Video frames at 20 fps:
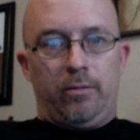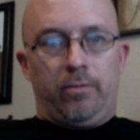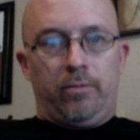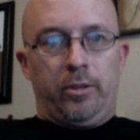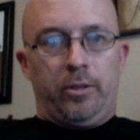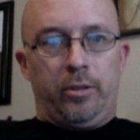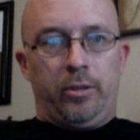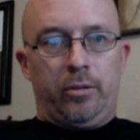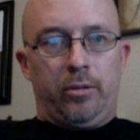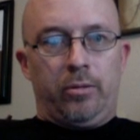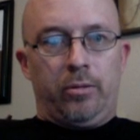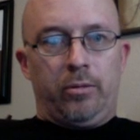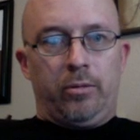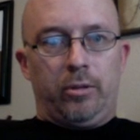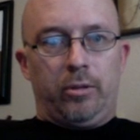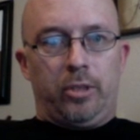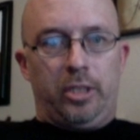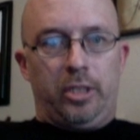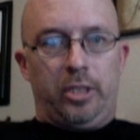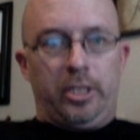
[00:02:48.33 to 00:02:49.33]
view
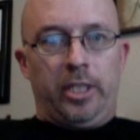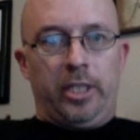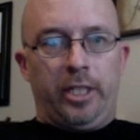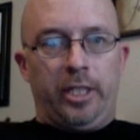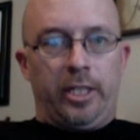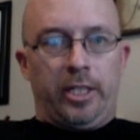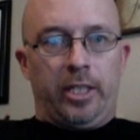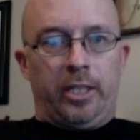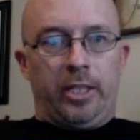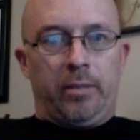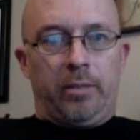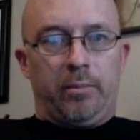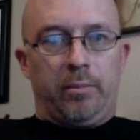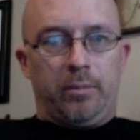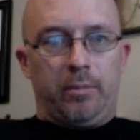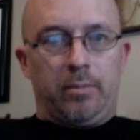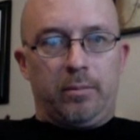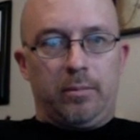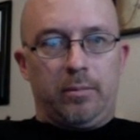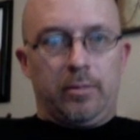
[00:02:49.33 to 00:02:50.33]
city name,
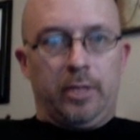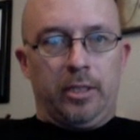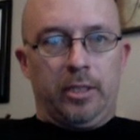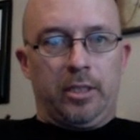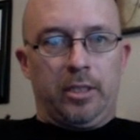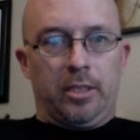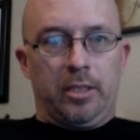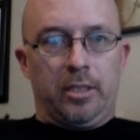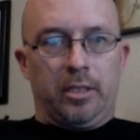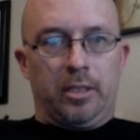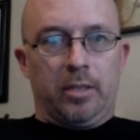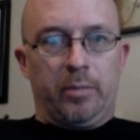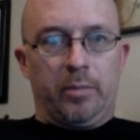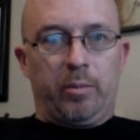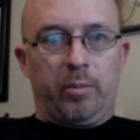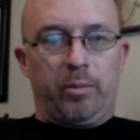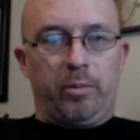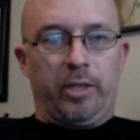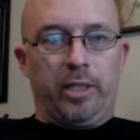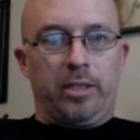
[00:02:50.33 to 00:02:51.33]
and this is going to be a
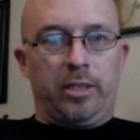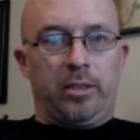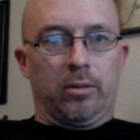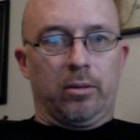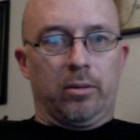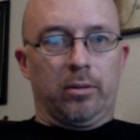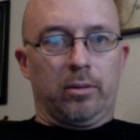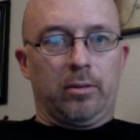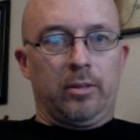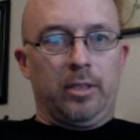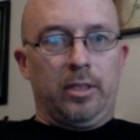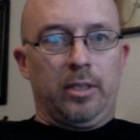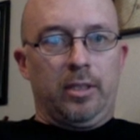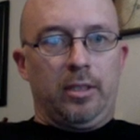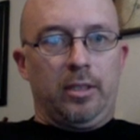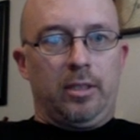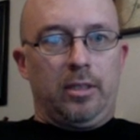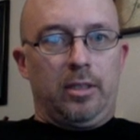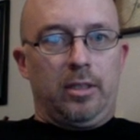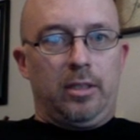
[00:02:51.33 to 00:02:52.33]
placeholder,
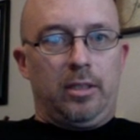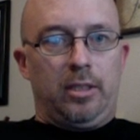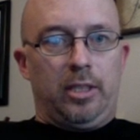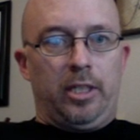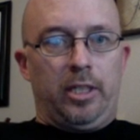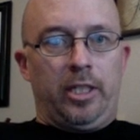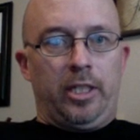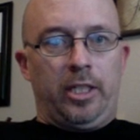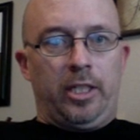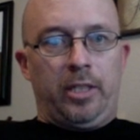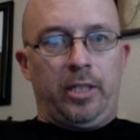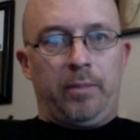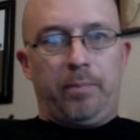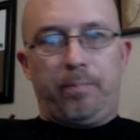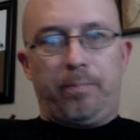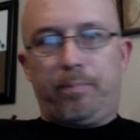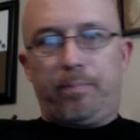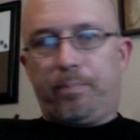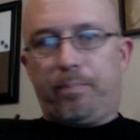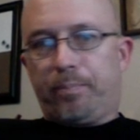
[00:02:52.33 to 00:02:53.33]
city
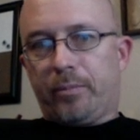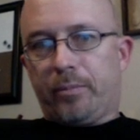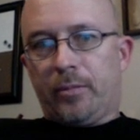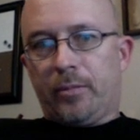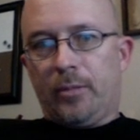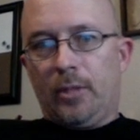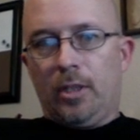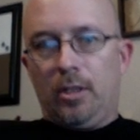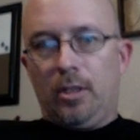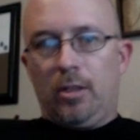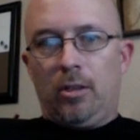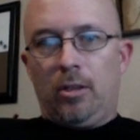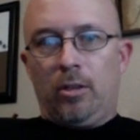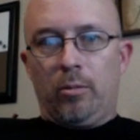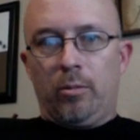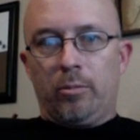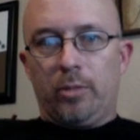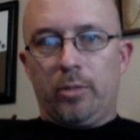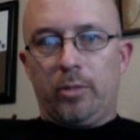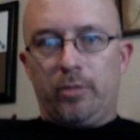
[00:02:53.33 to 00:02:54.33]
name,
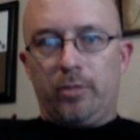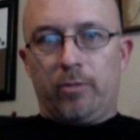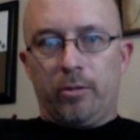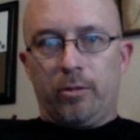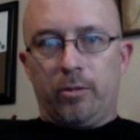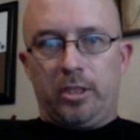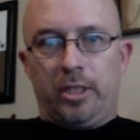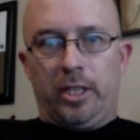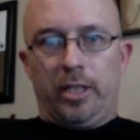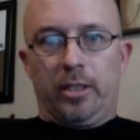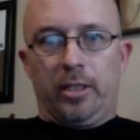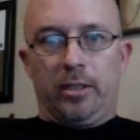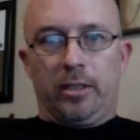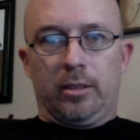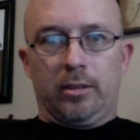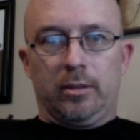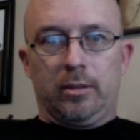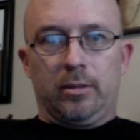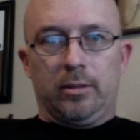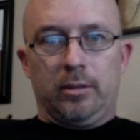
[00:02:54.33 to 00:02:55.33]
homes for
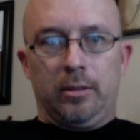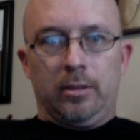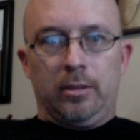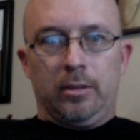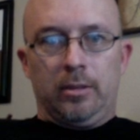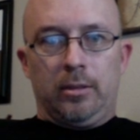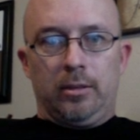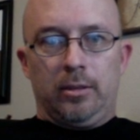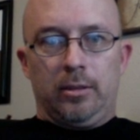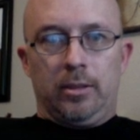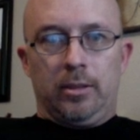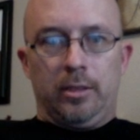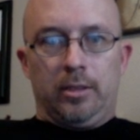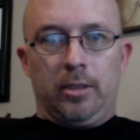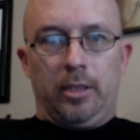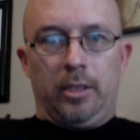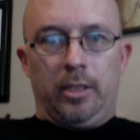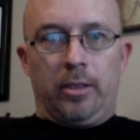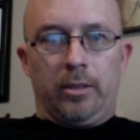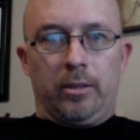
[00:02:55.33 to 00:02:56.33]
sale, and
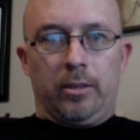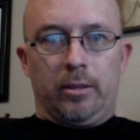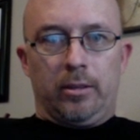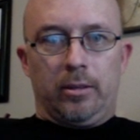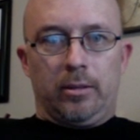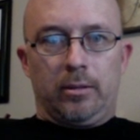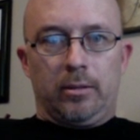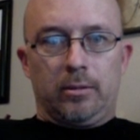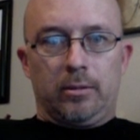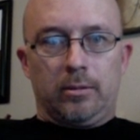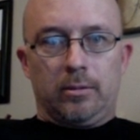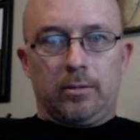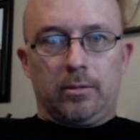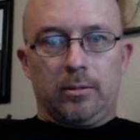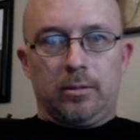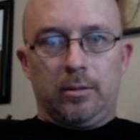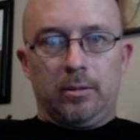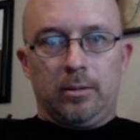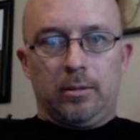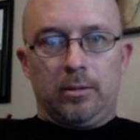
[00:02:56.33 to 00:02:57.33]
other
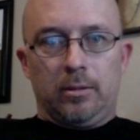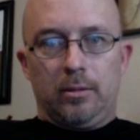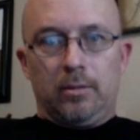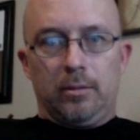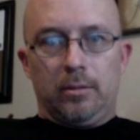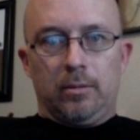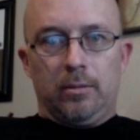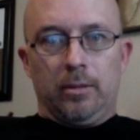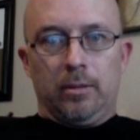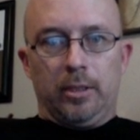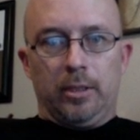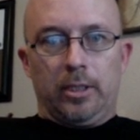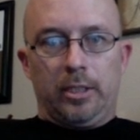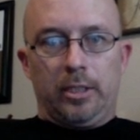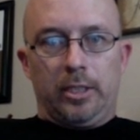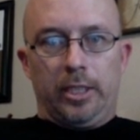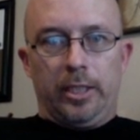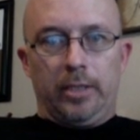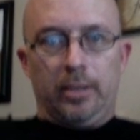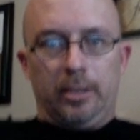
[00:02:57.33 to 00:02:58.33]
real
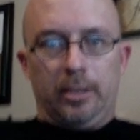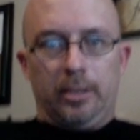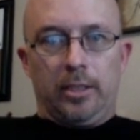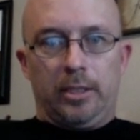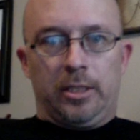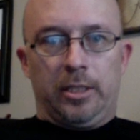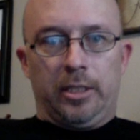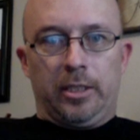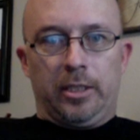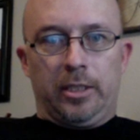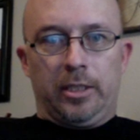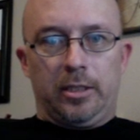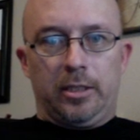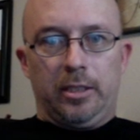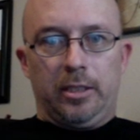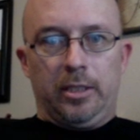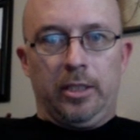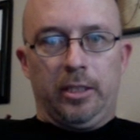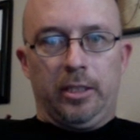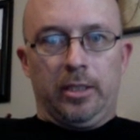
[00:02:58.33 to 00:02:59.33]
estate
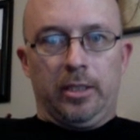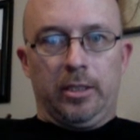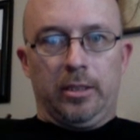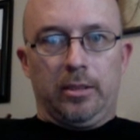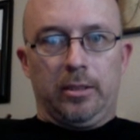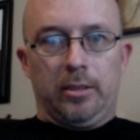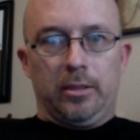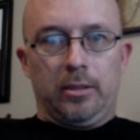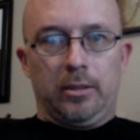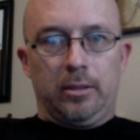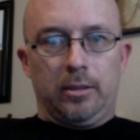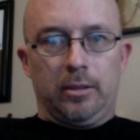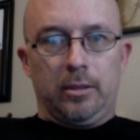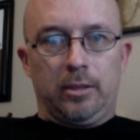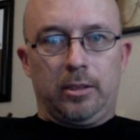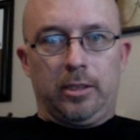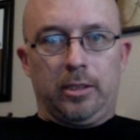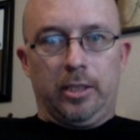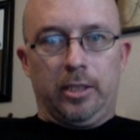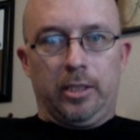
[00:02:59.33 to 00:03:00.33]
listings in
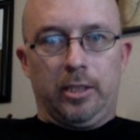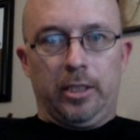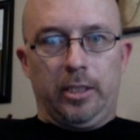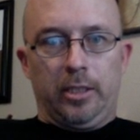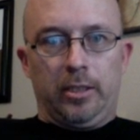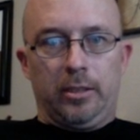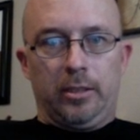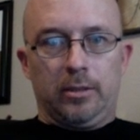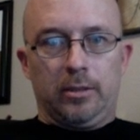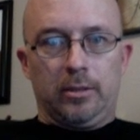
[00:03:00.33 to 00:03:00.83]
city